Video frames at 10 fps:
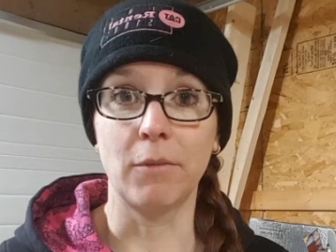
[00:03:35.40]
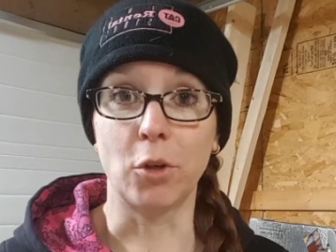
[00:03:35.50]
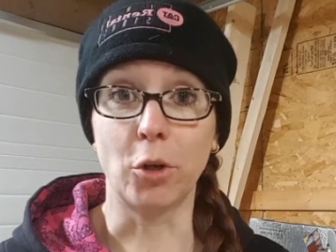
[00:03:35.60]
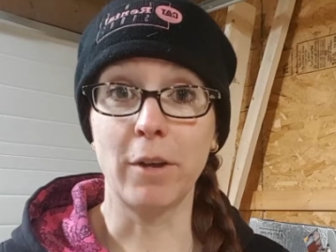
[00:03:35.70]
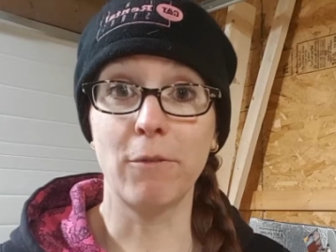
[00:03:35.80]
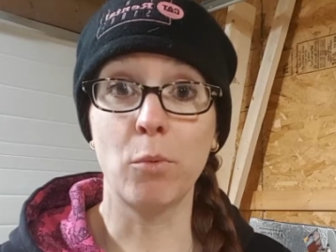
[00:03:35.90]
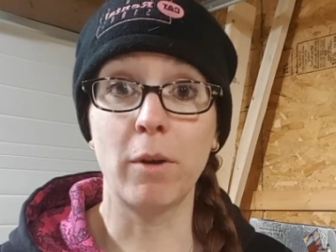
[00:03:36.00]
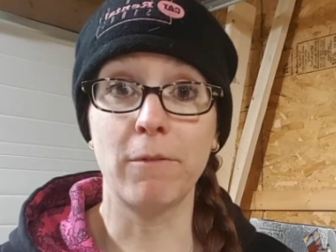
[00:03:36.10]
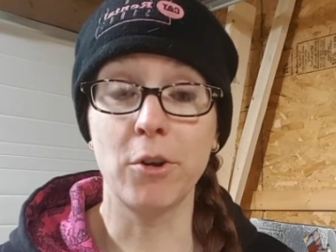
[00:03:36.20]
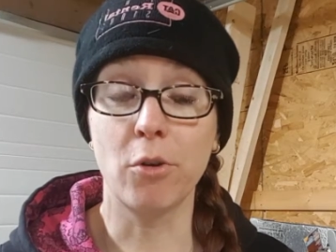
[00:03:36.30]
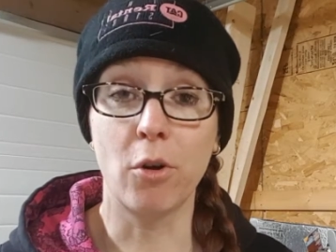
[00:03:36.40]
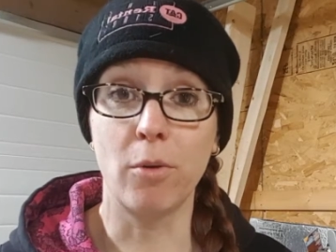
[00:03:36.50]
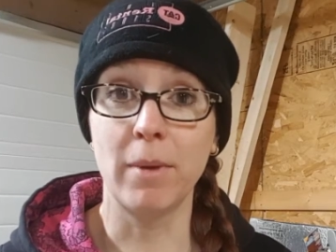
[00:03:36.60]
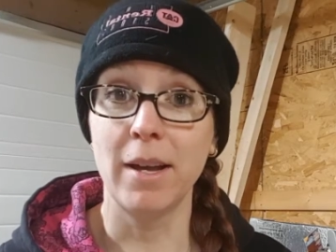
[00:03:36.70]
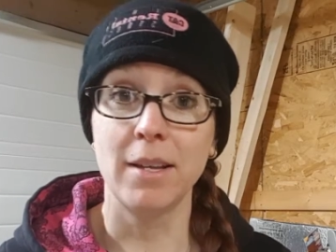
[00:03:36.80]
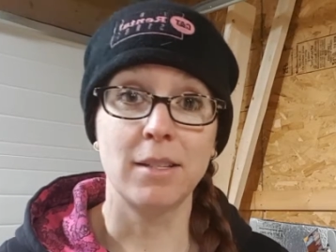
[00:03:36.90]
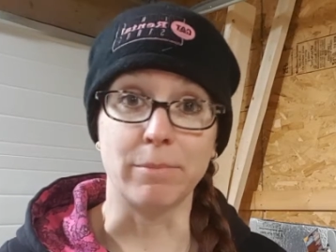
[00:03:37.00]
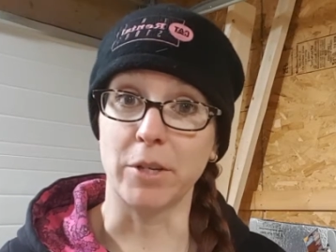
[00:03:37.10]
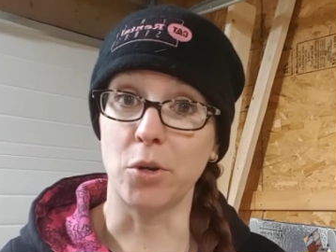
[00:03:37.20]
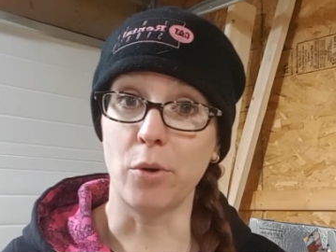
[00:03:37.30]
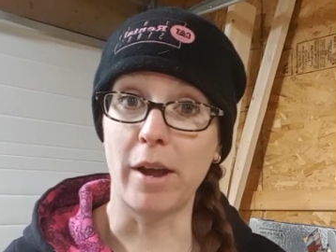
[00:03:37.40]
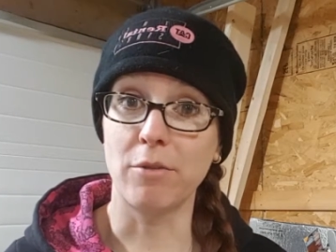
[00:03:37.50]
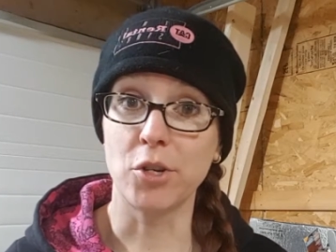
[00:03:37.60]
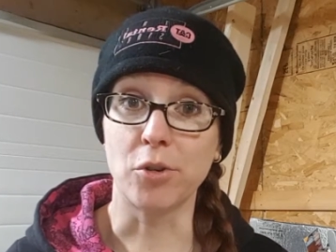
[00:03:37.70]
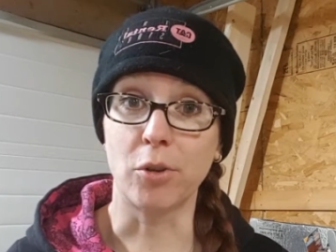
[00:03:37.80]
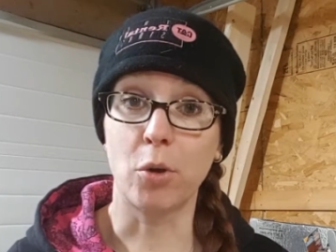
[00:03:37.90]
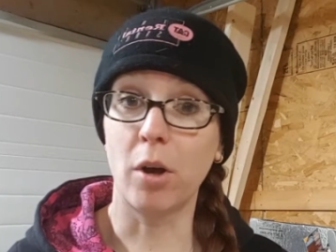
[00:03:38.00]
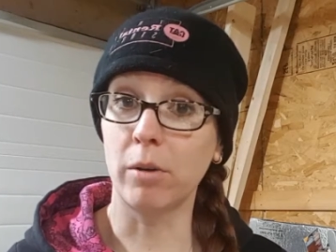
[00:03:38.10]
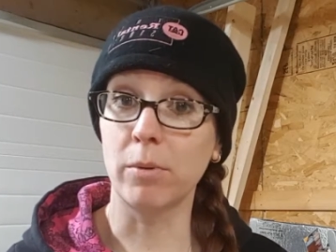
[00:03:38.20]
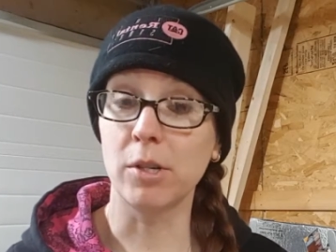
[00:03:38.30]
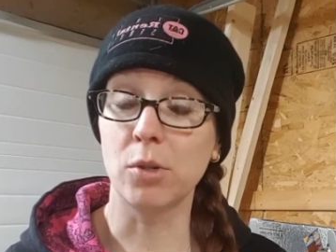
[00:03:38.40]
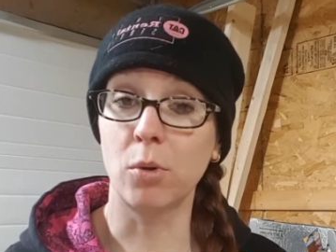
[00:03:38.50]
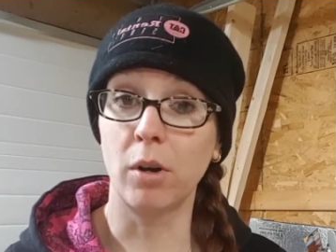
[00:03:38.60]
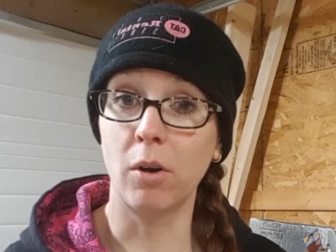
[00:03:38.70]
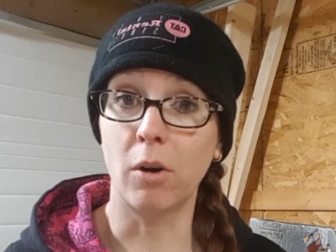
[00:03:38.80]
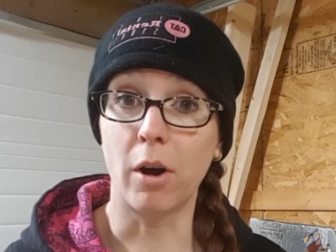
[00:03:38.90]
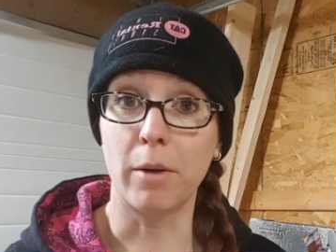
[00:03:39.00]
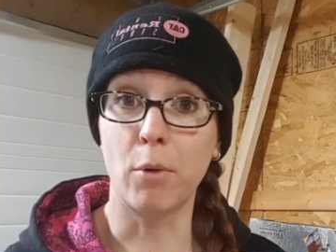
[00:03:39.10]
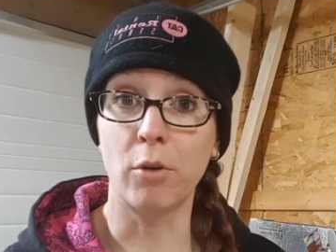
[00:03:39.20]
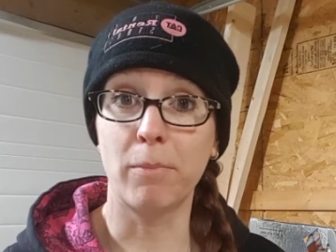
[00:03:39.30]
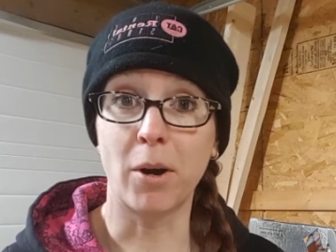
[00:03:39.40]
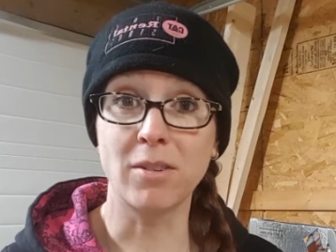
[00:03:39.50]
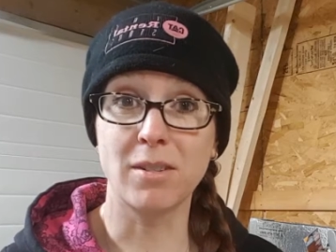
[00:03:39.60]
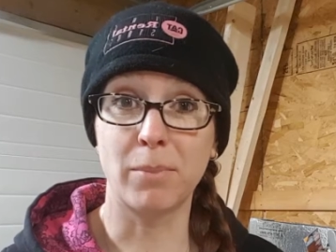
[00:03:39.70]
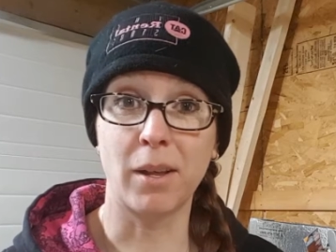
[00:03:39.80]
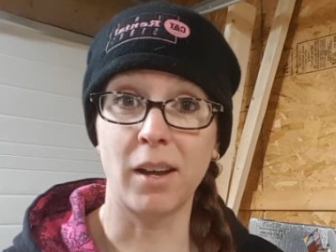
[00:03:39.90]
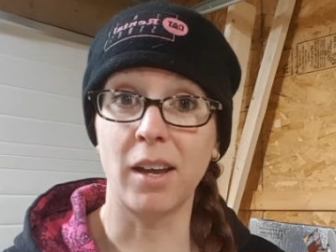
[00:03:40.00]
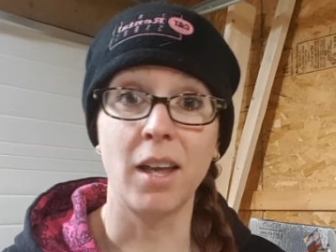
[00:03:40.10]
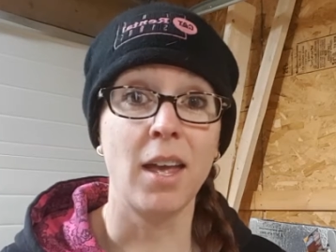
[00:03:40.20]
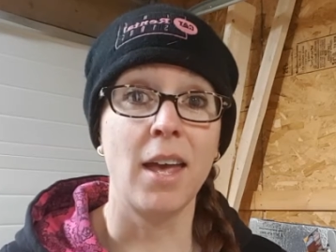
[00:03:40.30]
If you're looking for one for your home, simply go down to your local hardware store or automotive parts supply,